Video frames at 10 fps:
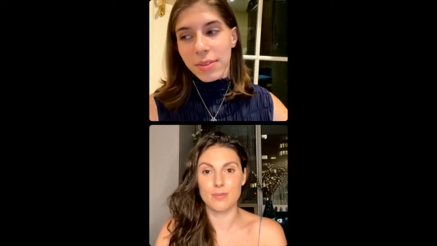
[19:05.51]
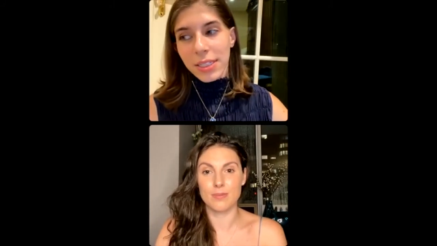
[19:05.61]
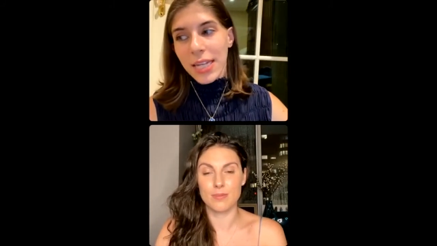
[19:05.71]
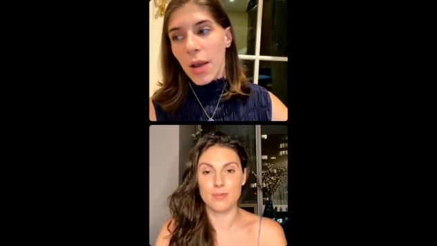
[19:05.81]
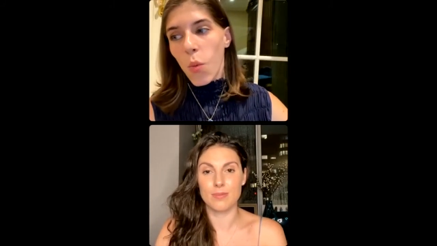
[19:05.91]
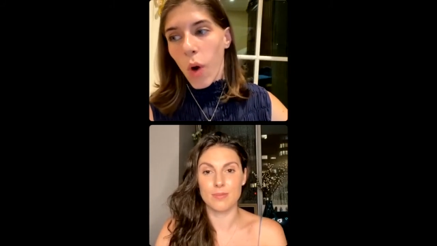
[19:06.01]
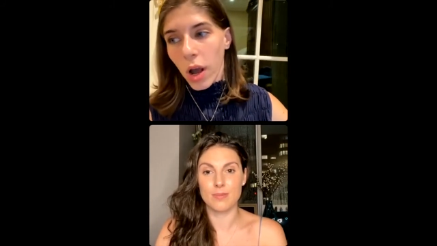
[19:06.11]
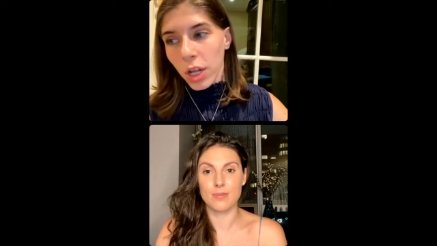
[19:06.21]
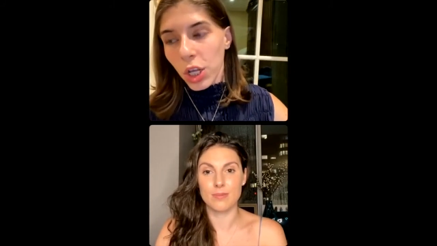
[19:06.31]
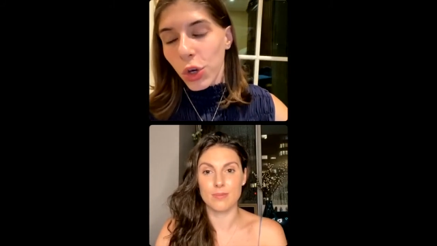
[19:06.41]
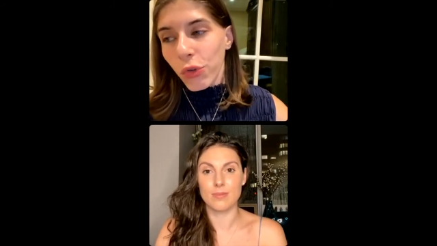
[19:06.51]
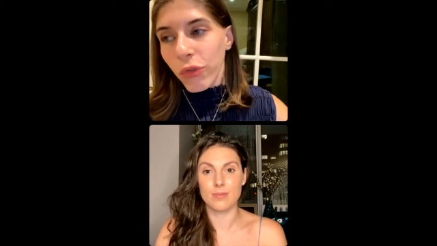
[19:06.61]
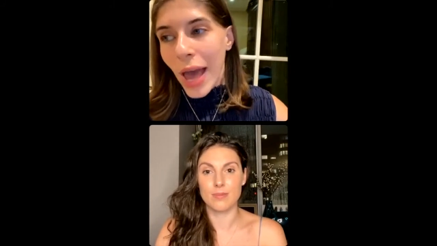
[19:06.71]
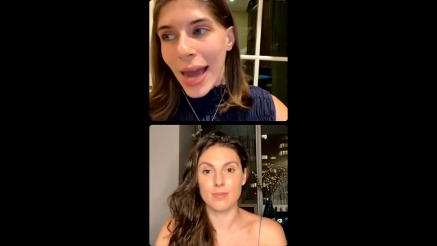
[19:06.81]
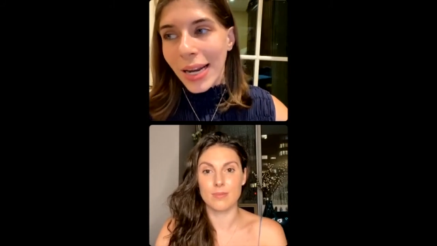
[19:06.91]
Speaker 1: day one, you've
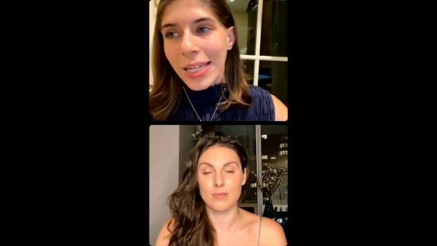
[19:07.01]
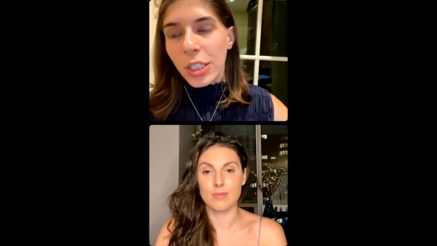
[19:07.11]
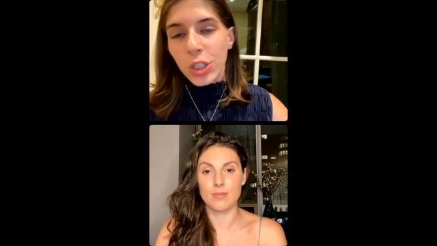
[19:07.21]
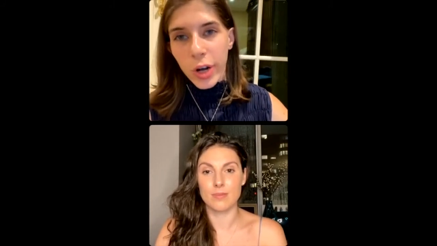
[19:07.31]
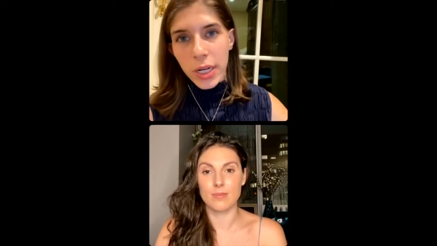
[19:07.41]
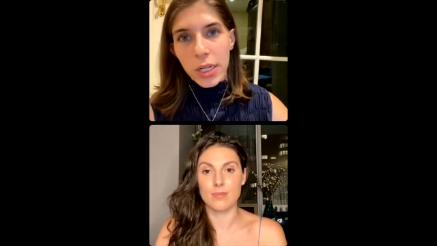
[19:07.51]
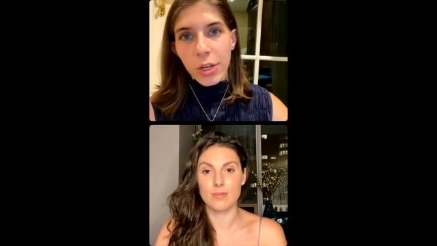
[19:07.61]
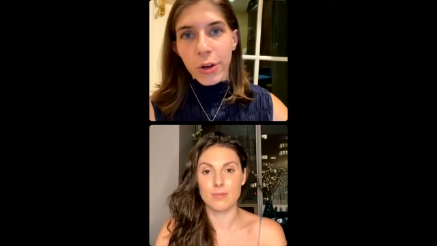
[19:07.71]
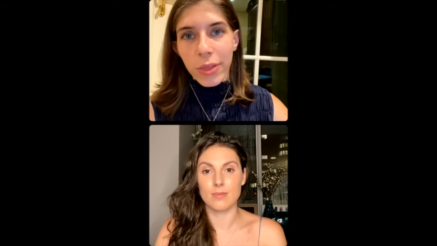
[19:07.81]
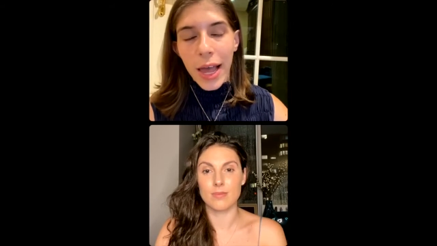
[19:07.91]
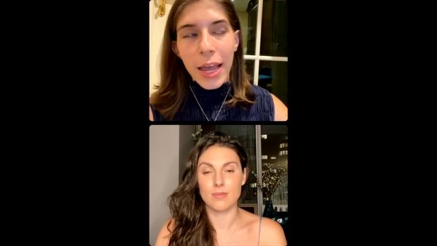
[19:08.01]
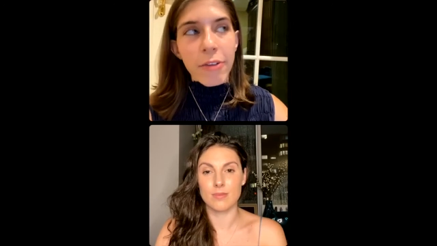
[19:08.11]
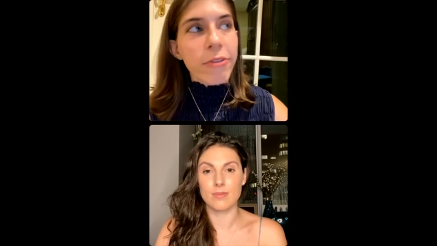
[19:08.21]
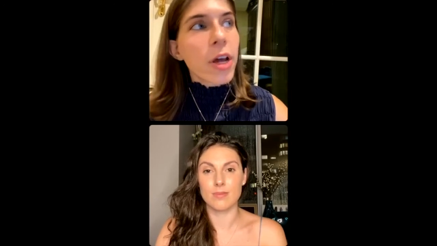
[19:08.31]
had integrated in your life